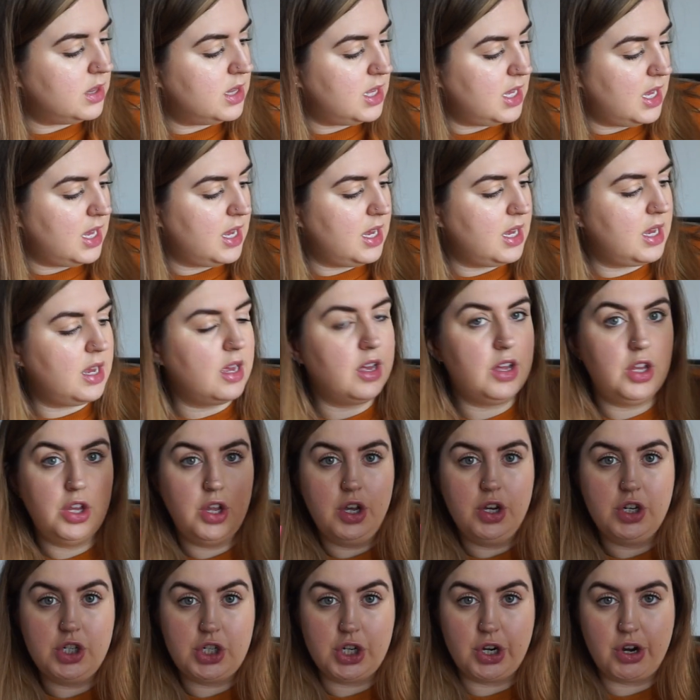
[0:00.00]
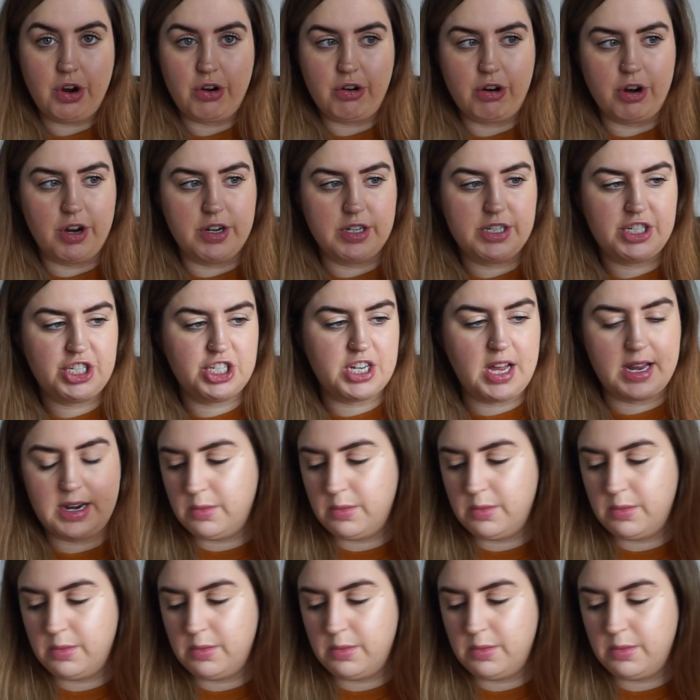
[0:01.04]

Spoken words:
the Sugar Crush scent,